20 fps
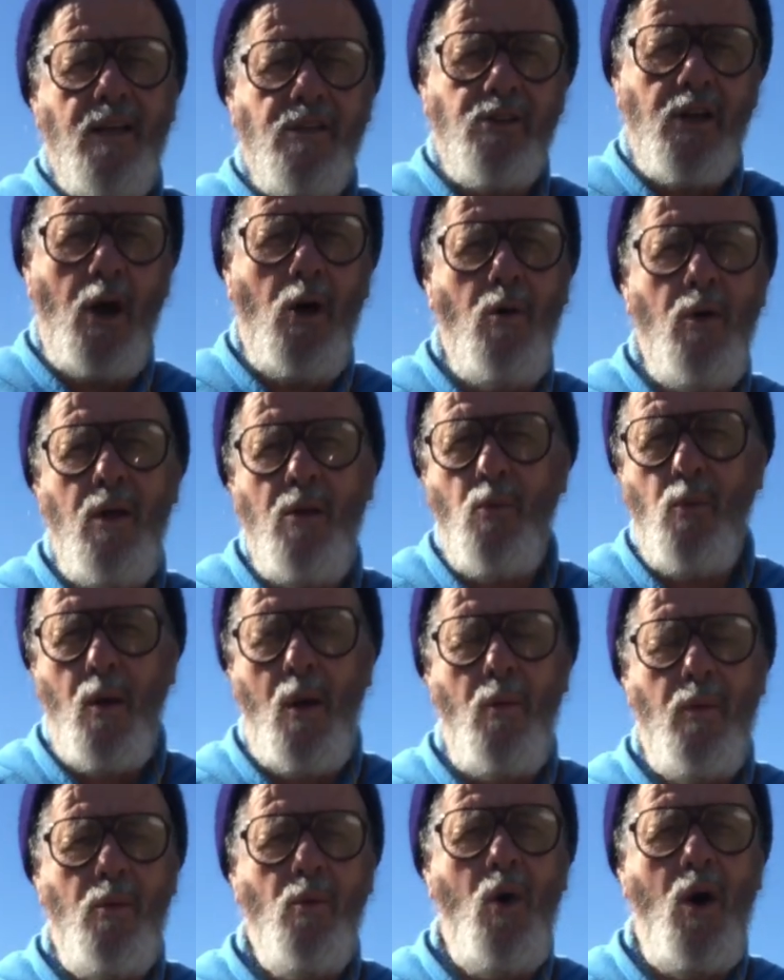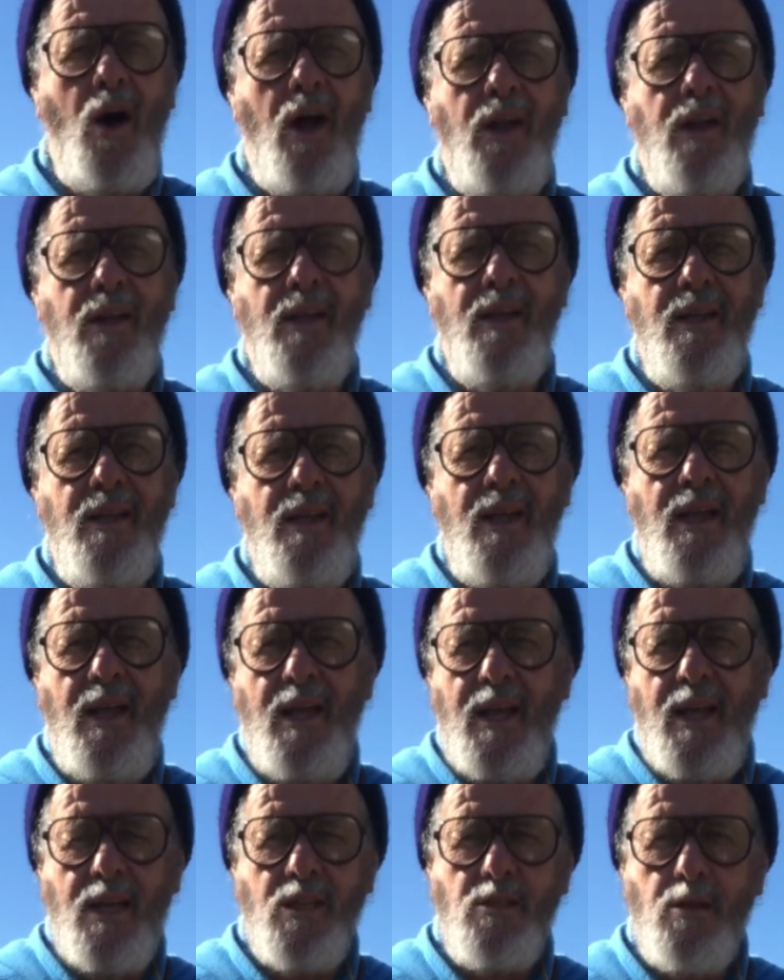So what we want
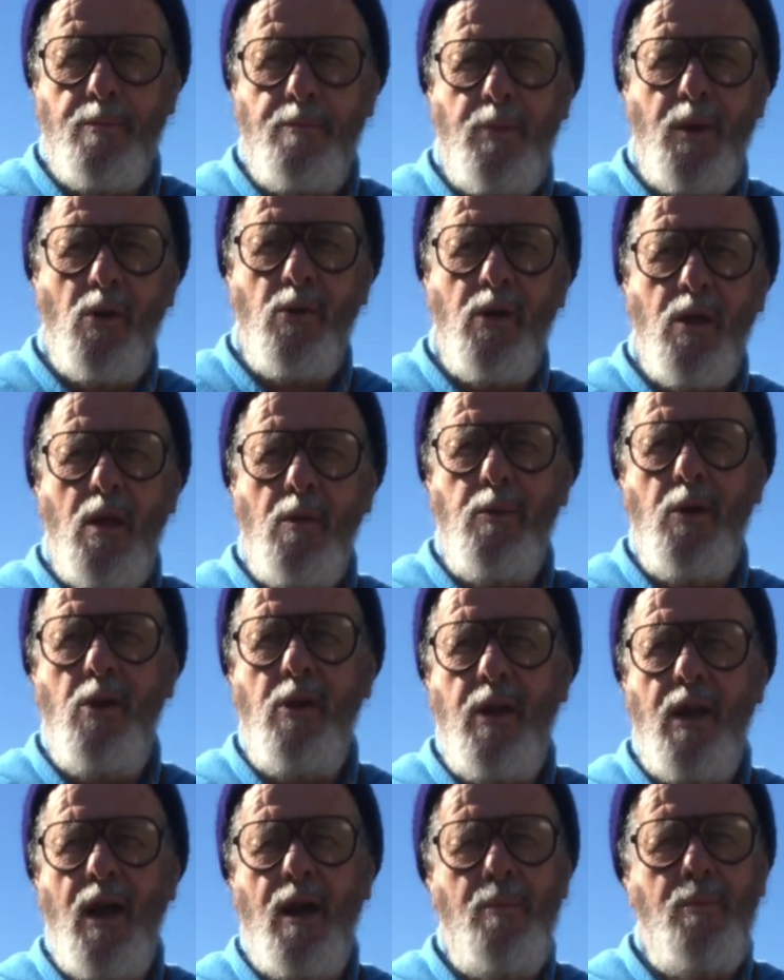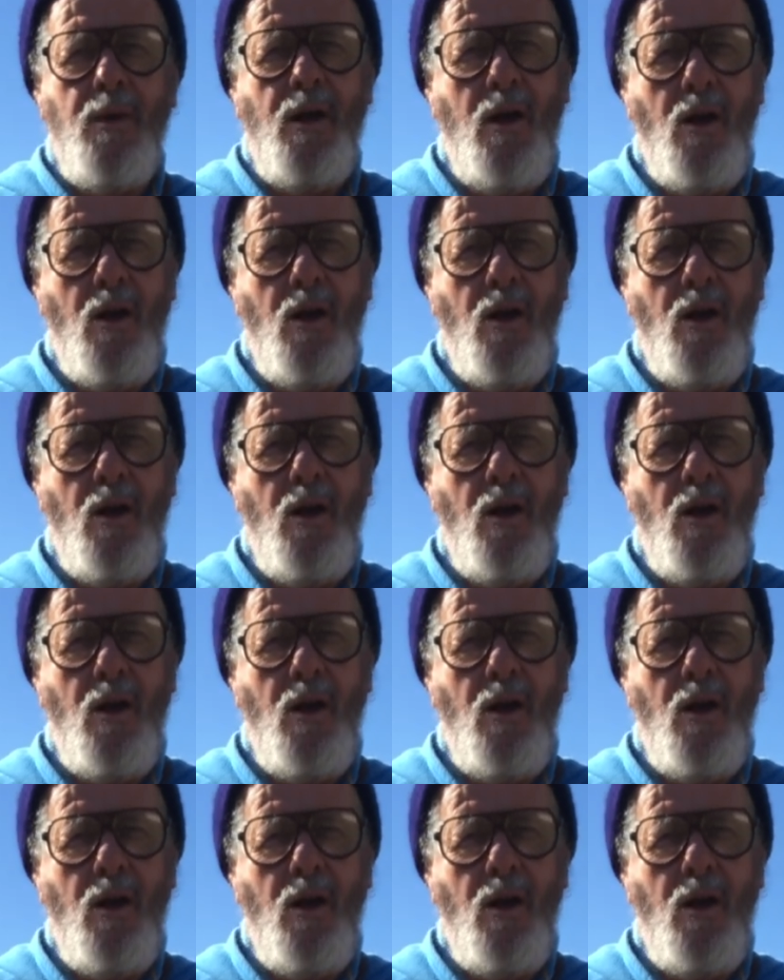is to build a community up